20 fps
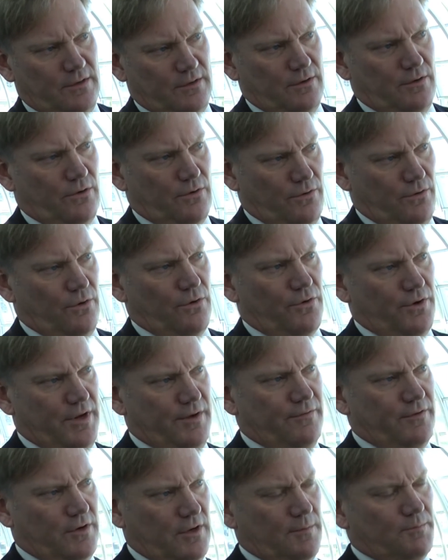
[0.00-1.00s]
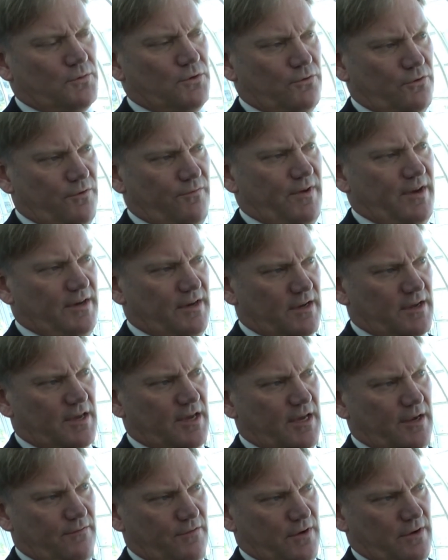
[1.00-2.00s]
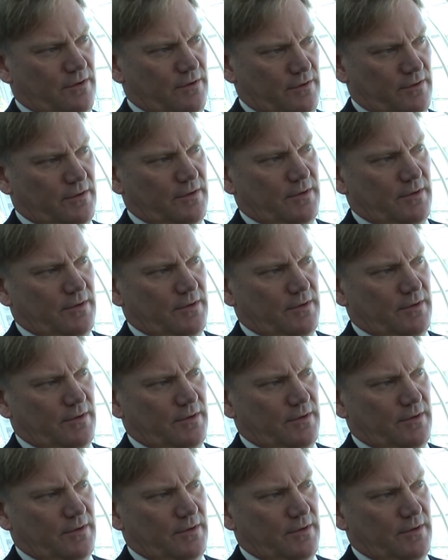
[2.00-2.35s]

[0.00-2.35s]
or even up to the vena cava.